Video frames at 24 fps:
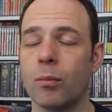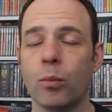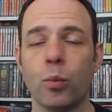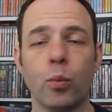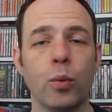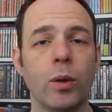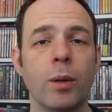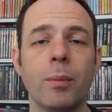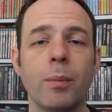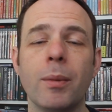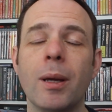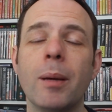
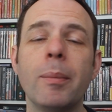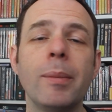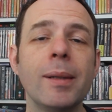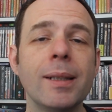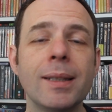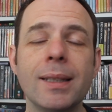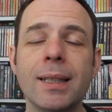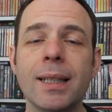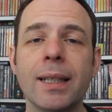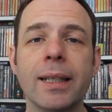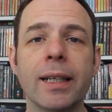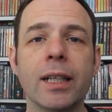We may be
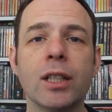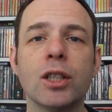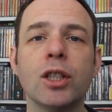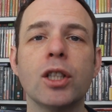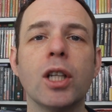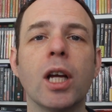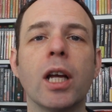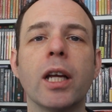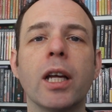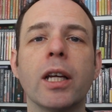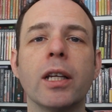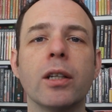seeing a
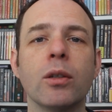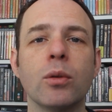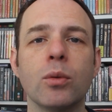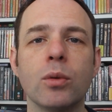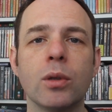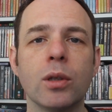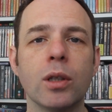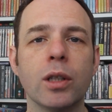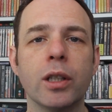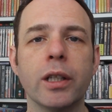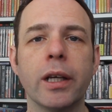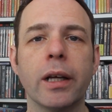
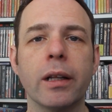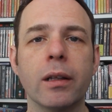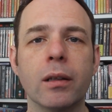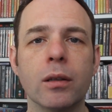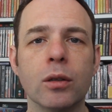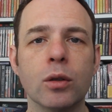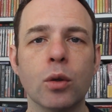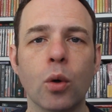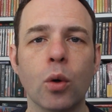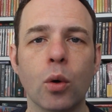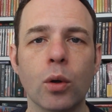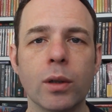child
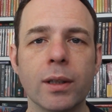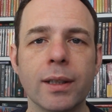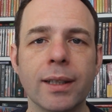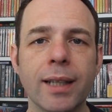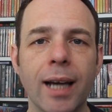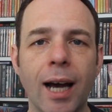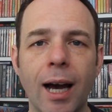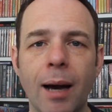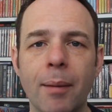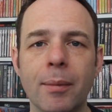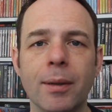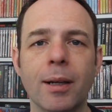killed on
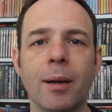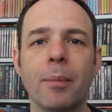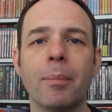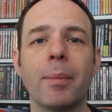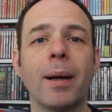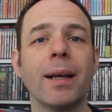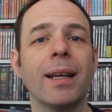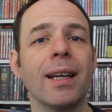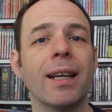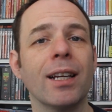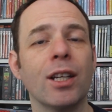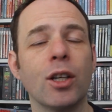camera
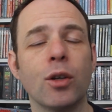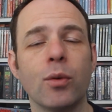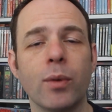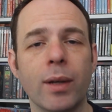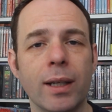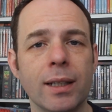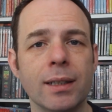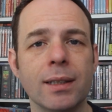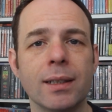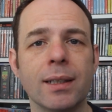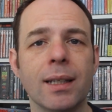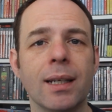by a
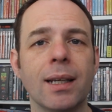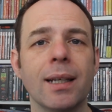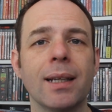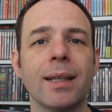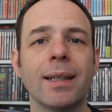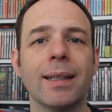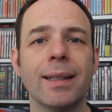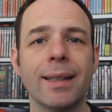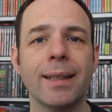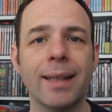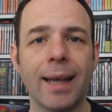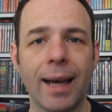crazed
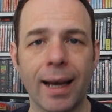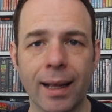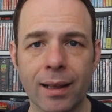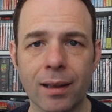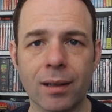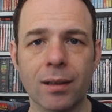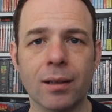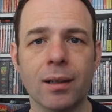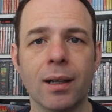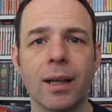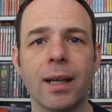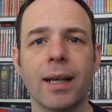
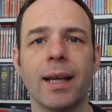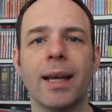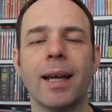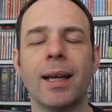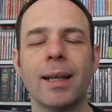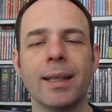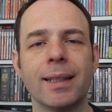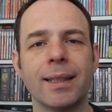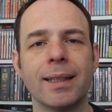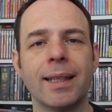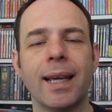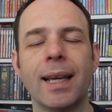killer.
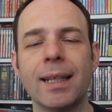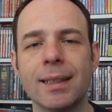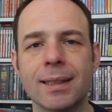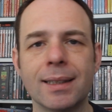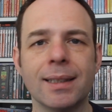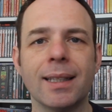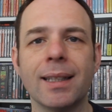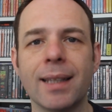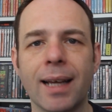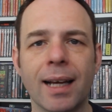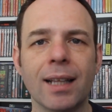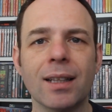It gets
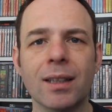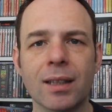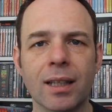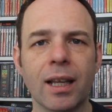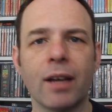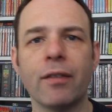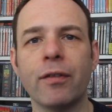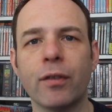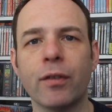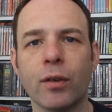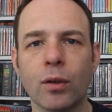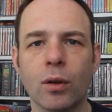to that
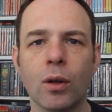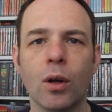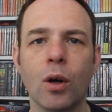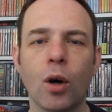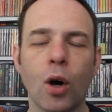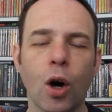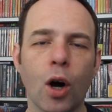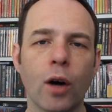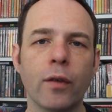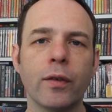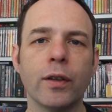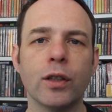level
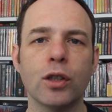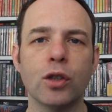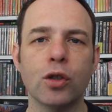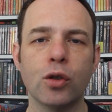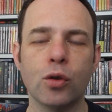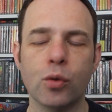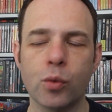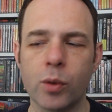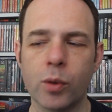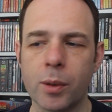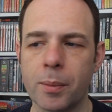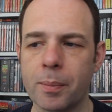of
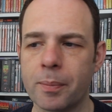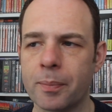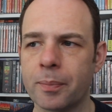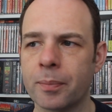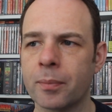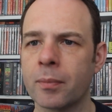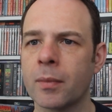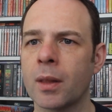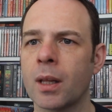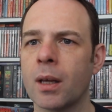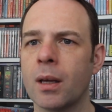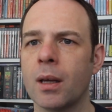extreme.
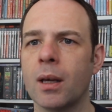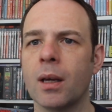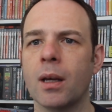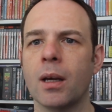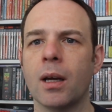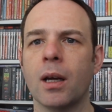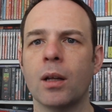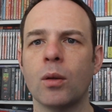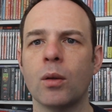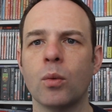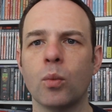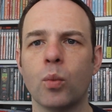
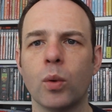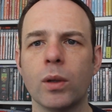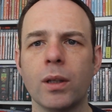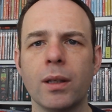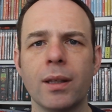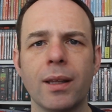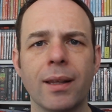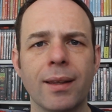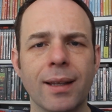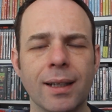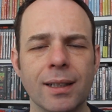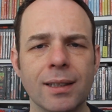And one
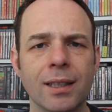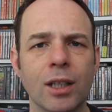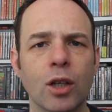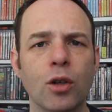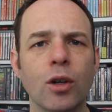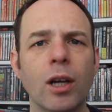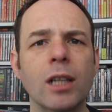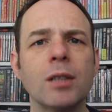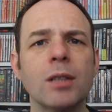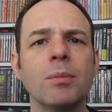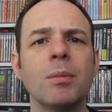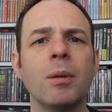of the things that
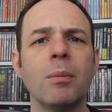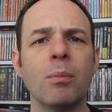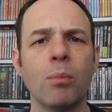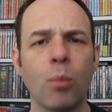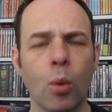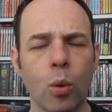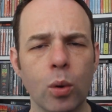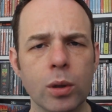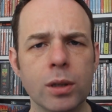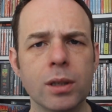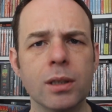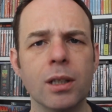grasped me
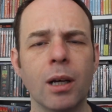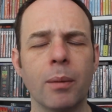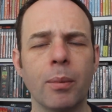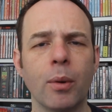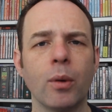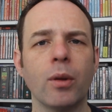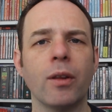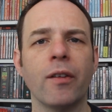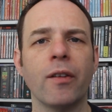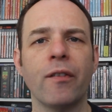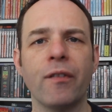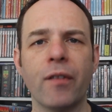most
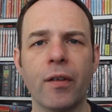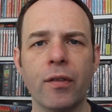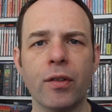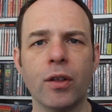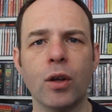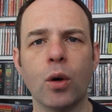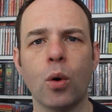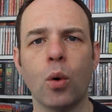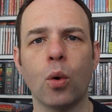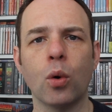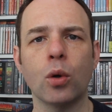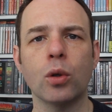about The
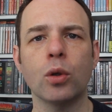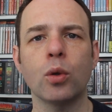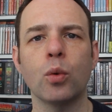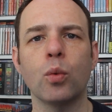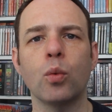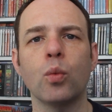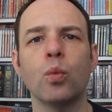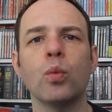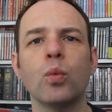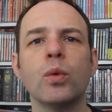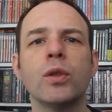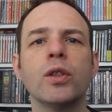Fifth Cord
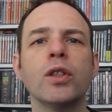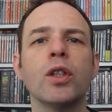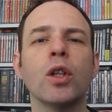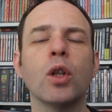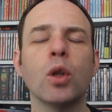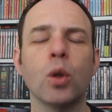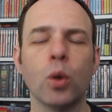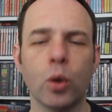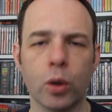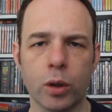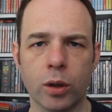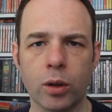was the
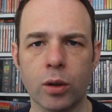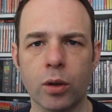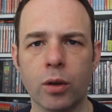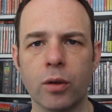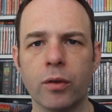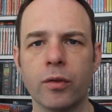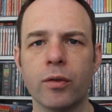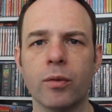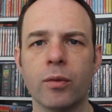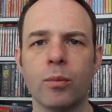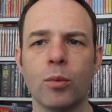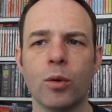look
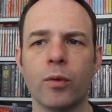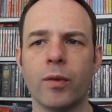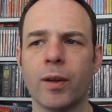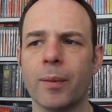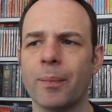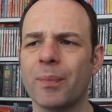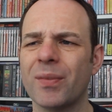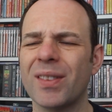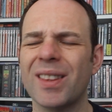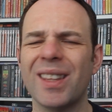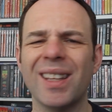of the movie.